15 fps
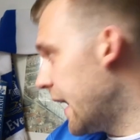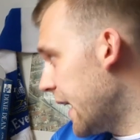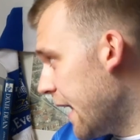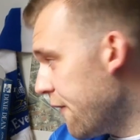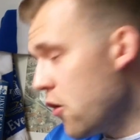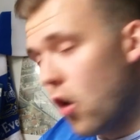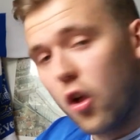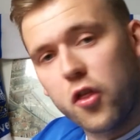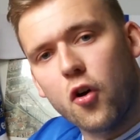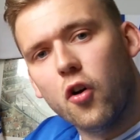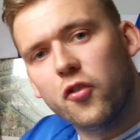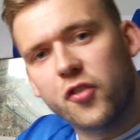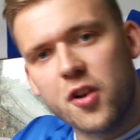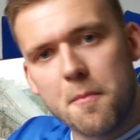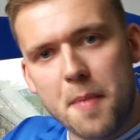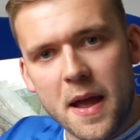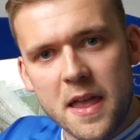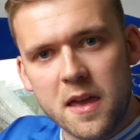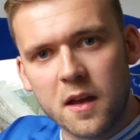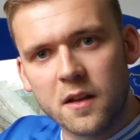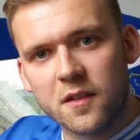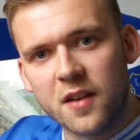give your thoughts and
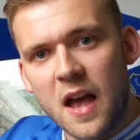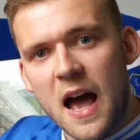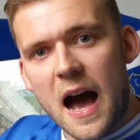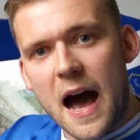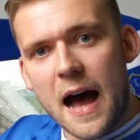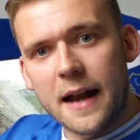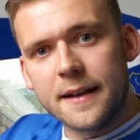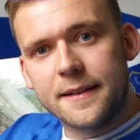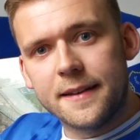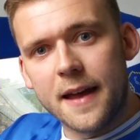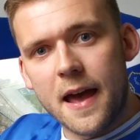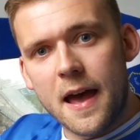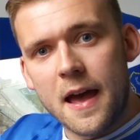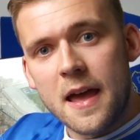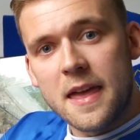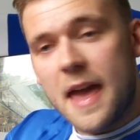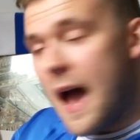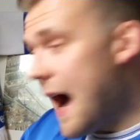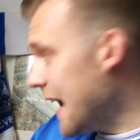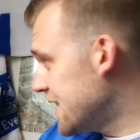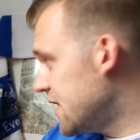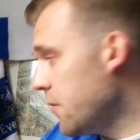opinions. And yeah,
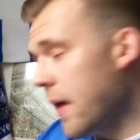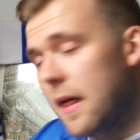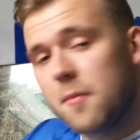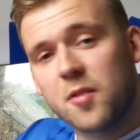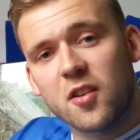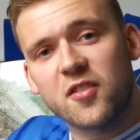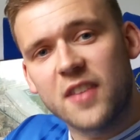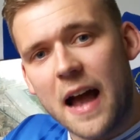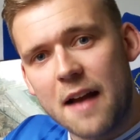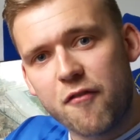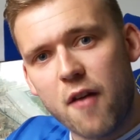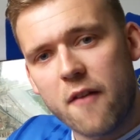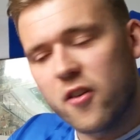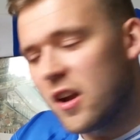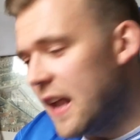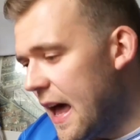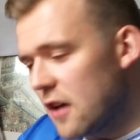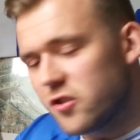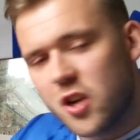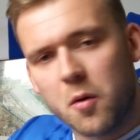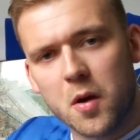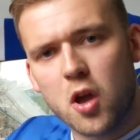Ashley Williams has signed for Everton. Let
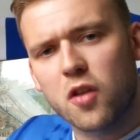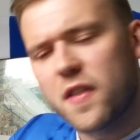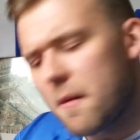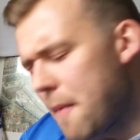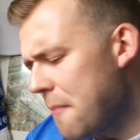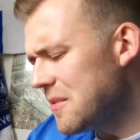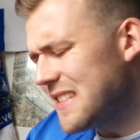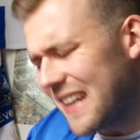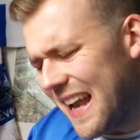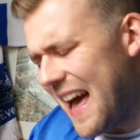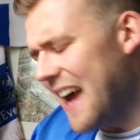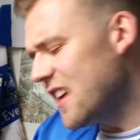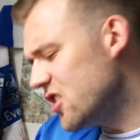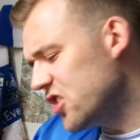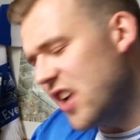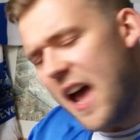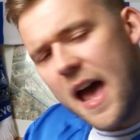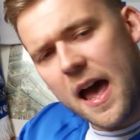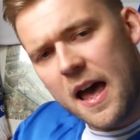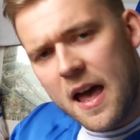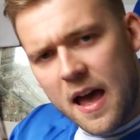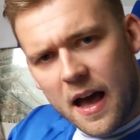us know what you think. Remember to like,
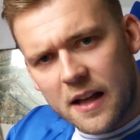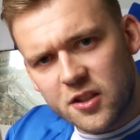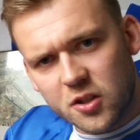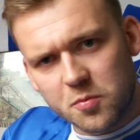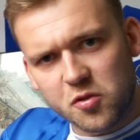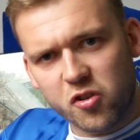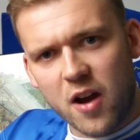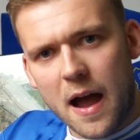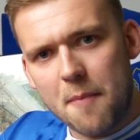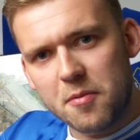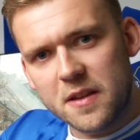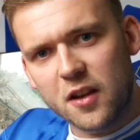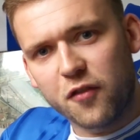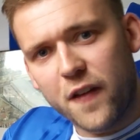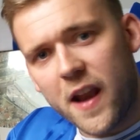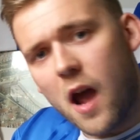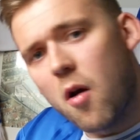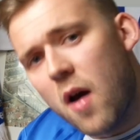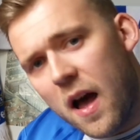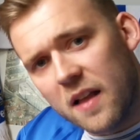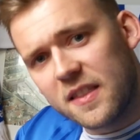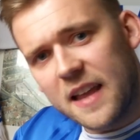share and subscribe with this
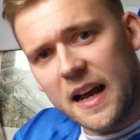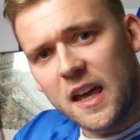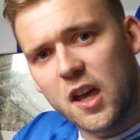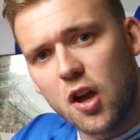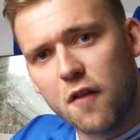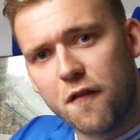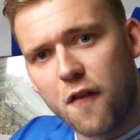video, and thank you